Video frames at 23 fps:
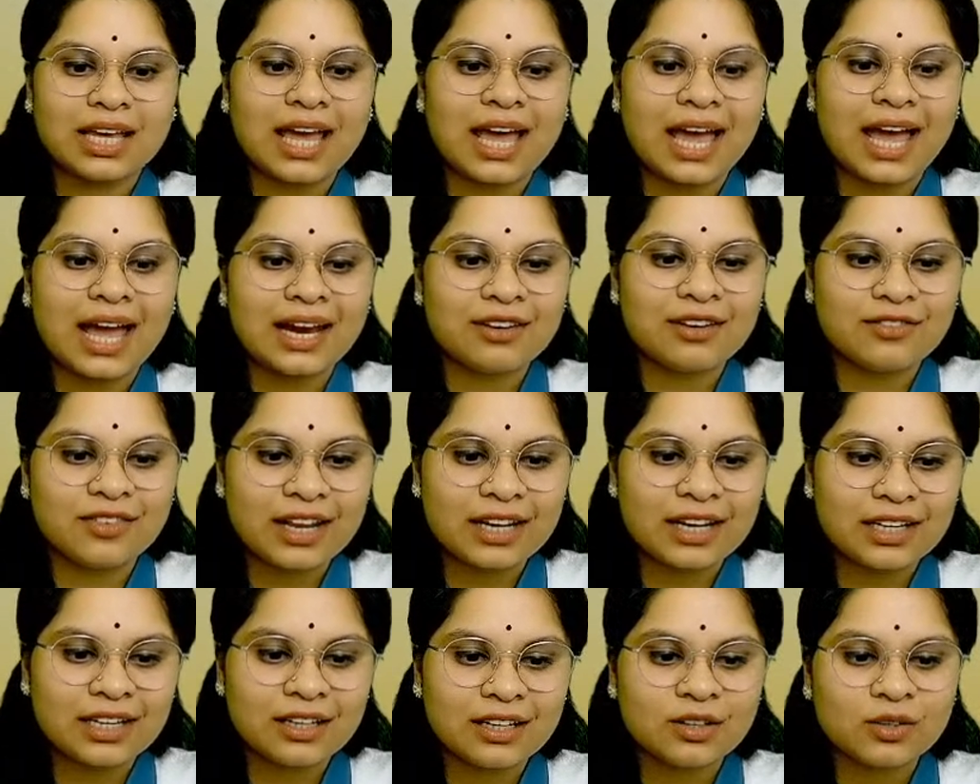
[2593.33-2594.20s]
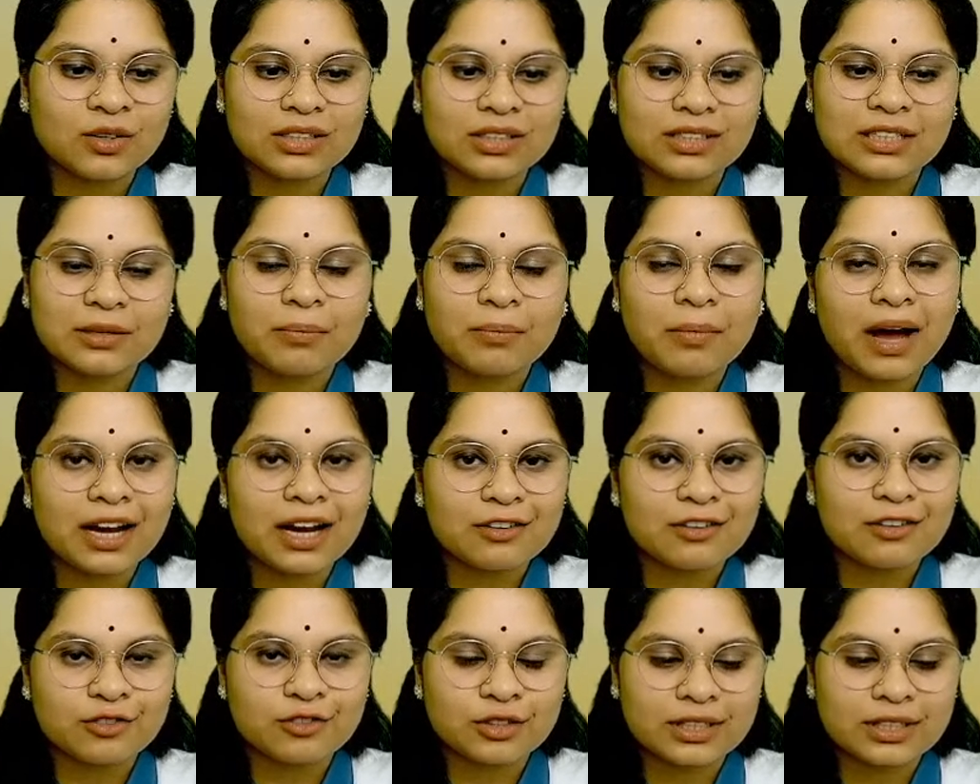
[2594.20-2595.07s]
had very good demand
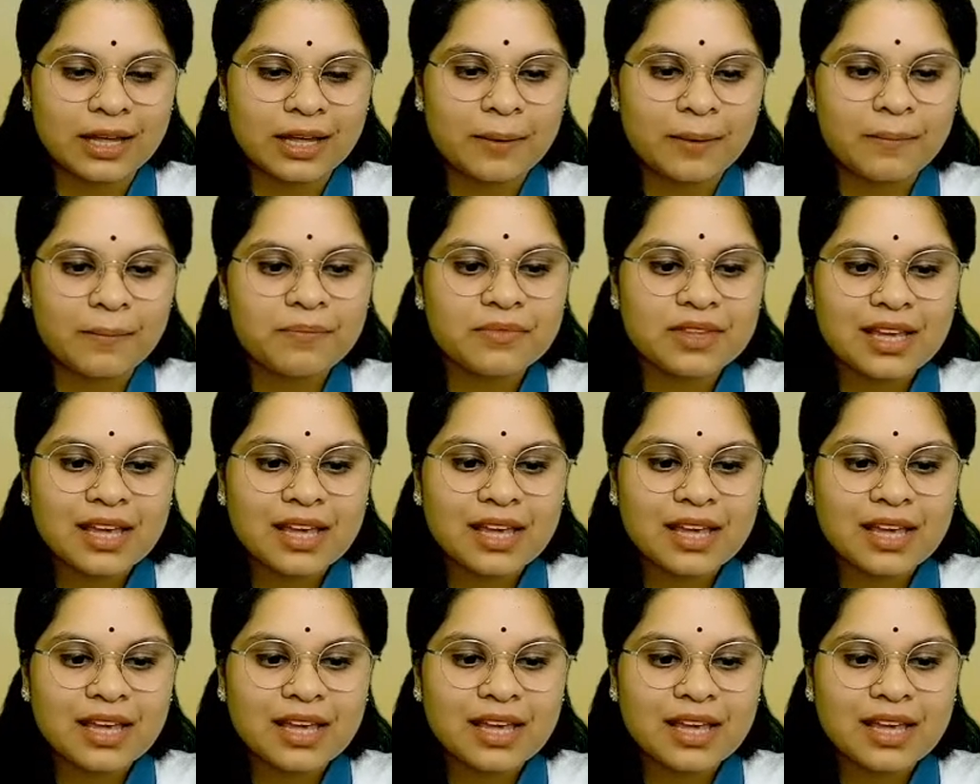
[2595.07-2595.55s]
for them.